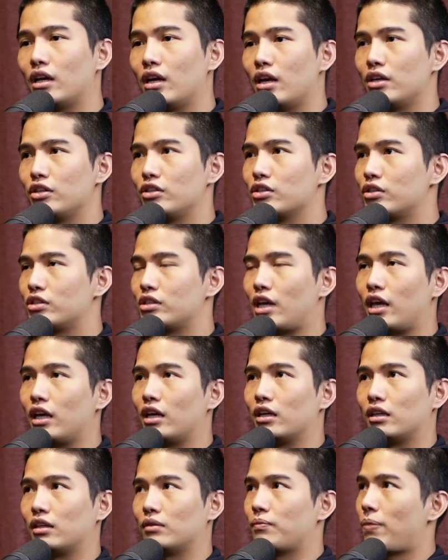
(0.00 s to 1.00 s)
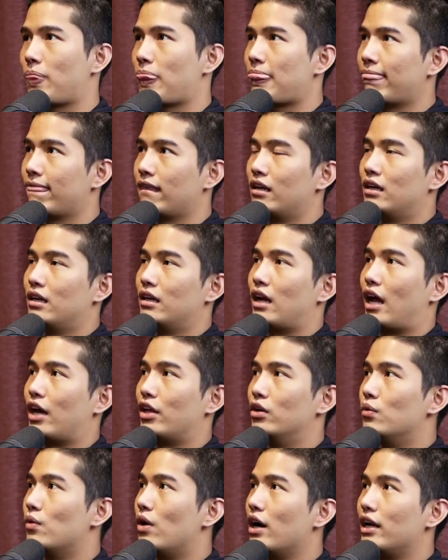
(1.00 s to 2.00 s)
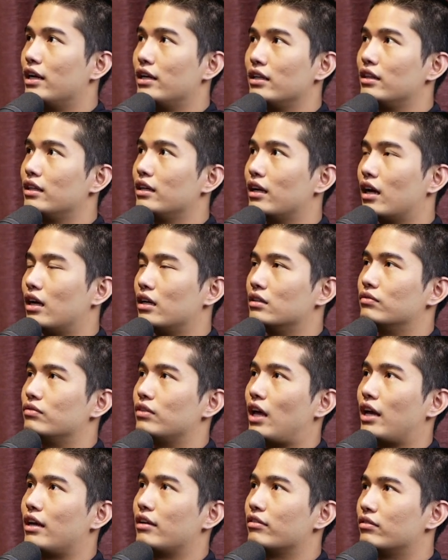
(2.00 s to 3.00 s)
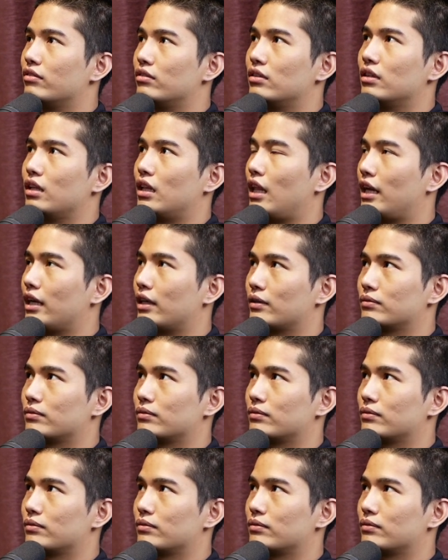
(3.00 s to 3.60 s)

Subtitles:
Just saying, I don't want anything out of life. Like,